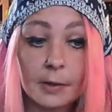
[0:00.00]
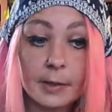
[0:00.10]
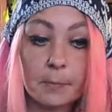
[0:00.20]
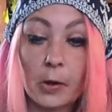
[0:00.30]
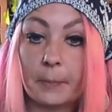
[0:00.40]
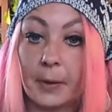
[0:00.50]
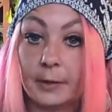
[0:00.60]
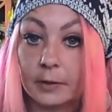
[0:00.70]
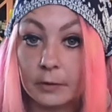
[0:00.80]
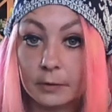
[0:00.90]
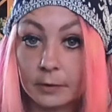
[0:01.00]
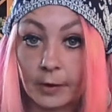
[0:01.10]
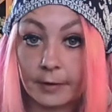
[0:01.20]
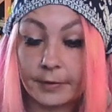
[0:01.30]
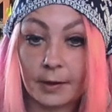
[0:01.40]
In my opinion,
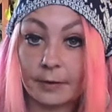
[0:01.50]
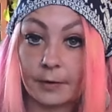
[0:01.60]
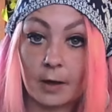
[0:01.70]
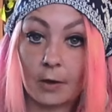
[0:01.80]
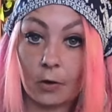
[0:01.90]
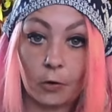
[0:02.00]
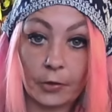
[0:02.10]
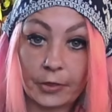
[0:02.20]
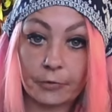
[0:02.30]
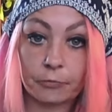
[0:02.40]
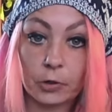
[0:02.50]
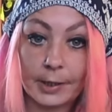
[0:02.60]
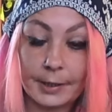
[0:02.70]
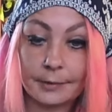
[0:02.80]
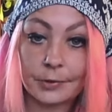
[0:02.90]
I think there are
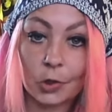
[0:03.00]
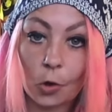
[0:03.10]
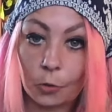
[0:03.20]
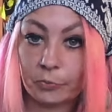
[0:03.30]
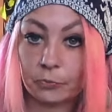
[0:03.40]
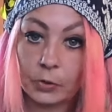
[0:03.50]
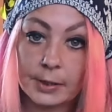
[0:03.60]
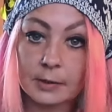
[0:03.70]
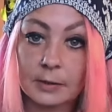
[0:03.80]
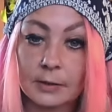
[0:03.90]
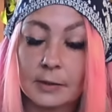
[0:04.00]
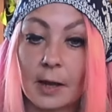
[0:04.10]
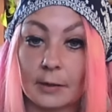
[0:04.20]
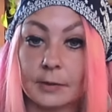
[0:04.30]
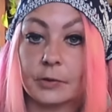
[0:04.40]
three top reasons
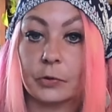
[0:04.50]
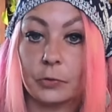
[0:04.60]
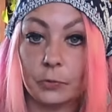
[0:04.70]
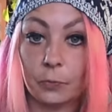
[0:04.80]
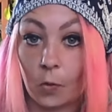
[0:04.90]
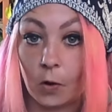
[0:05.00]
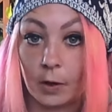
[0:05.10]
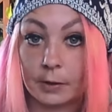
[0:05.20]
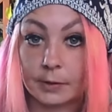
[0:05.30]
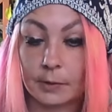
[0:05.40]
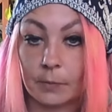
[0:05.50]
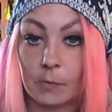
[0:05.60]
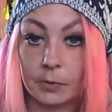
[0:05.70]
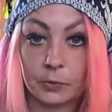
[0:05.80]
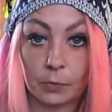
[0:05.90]
as to why
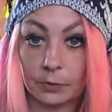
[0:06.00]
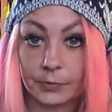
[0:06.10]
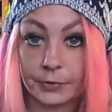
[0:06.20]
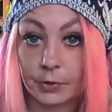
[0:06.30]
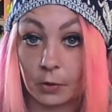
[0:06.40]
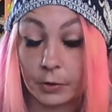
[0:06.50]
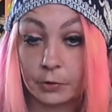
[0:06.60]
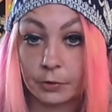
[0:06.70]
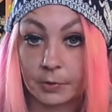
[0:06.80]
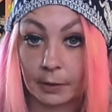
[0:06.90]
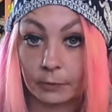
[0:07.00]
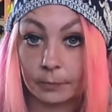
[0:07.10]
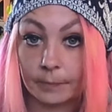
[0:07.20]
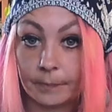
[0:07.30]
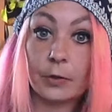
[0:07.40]
someone would want to start a YouTube channel.
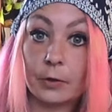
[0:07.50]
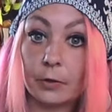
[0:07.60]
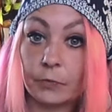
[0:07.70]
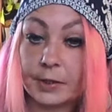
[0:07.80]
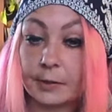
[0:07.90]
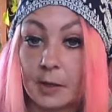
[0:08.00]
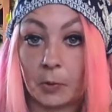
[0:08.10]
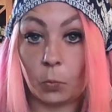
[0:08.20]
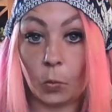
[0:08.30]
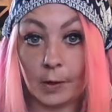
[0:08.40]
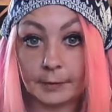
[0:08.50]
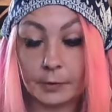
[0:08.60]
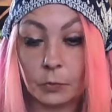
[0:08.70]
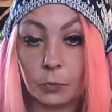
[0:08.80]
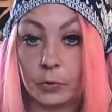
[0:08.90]
The reason number one
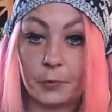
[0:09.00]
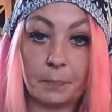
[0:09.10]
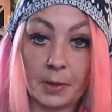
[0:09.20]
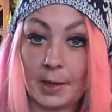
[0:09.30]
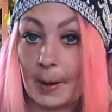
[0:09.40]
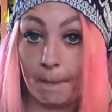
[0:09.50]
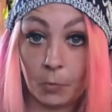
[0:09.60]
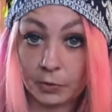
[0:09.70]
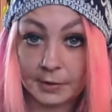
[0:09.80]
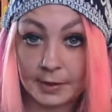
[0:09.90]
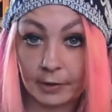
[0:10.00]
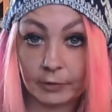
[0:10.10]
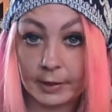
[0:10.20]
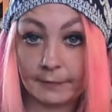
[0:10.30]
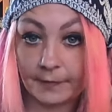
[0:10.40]
would be
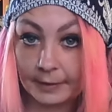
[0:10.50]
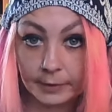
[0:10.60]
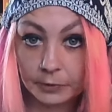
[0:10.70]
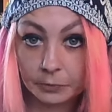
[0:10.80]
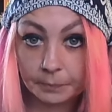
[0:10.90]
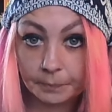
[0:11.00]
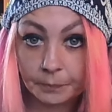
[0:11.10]
monetary value.